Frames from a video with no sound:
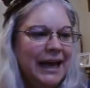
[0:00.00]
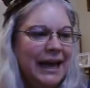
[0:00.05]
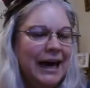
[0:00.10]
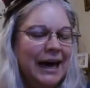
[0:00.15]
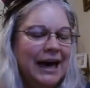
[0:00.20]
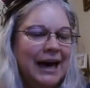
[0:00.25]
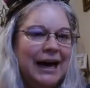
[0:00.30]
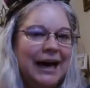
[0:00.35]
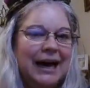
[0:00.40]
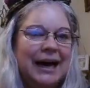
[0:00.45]

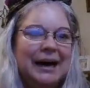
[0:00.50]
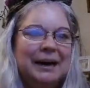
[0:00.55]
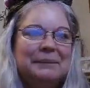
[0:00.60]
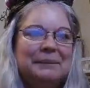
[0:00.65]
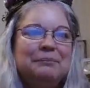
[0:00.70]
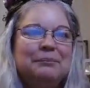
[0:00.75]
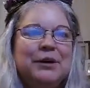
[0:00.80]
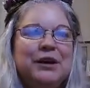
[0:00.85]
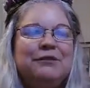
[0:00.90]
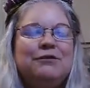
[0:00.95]

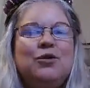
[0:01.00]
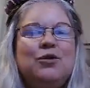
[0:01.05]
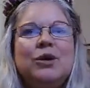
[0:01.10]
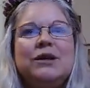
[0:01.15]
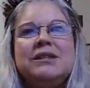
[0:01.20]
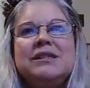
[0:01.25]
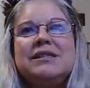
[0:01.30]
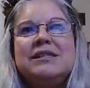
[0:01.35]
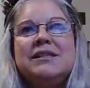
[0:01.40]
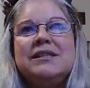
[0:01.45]
But of
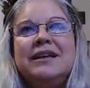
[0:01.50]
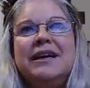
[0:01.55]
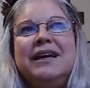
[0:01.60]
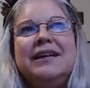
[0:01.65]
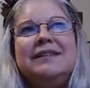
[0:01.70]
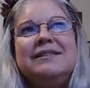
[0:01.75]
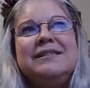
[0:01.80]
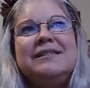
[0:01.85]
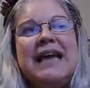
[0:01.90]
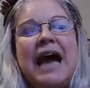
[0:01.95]
course,
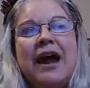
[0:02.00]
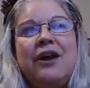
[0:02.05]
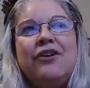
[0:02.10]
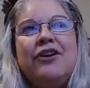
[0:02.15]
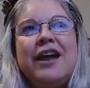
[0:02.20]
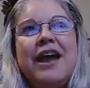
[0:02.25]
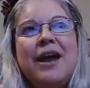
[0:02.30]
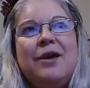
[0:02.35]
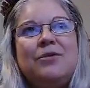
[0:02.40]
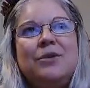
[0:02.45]
and
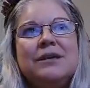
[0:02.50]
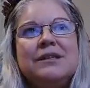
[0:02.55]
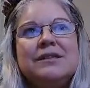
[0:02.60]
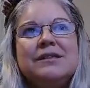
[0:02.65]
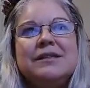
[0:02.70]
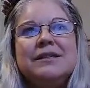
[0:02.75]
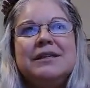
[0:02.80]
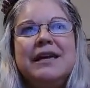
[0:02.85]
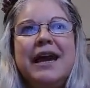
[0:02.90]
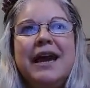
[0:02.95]
Saturday was
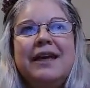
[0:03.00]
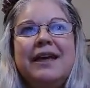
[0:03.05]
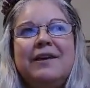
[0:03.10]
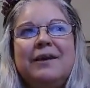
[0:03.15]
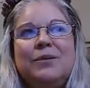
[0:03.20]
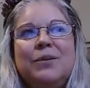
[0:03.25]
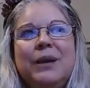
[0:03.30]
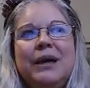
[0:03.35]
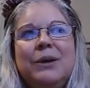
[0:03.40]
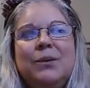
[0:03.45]
the day
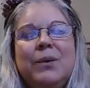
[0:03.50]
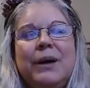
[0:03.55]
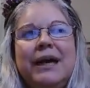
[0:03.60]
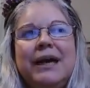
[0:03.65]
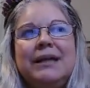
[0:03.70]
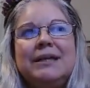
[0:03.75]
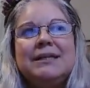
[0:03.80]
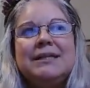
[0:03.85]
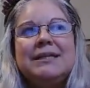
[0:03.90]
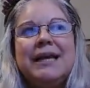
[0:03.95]
that we
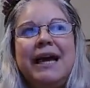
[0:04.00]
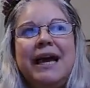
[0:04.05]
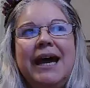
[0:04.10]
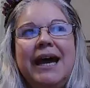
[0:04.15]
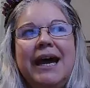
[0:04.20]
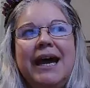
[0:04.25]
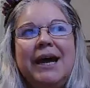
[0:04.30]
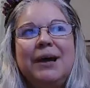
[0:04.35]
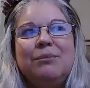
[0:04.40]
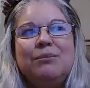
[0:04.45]
went
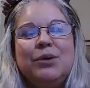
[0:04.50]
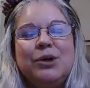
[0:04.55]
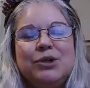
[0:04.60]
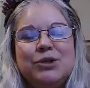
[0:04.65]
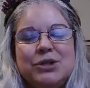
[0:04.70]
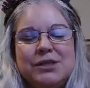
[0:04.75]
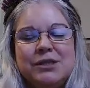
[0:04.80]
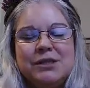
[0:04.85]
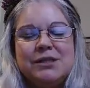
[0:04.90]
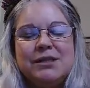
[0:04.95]
and
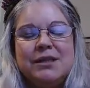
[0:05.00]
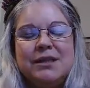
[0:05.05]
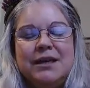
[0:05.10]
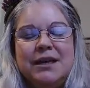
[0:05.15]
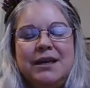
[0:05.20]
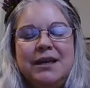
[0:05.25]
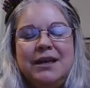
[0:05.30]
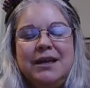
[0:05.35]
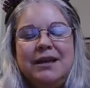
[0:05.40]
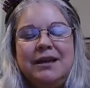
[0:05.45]
purchased
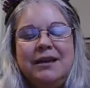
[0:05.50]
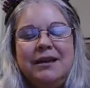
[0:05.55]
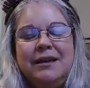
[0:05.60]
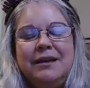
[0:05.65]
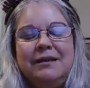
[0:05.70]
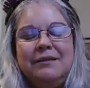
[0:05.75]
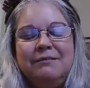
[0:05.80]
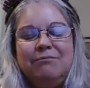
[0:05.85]
the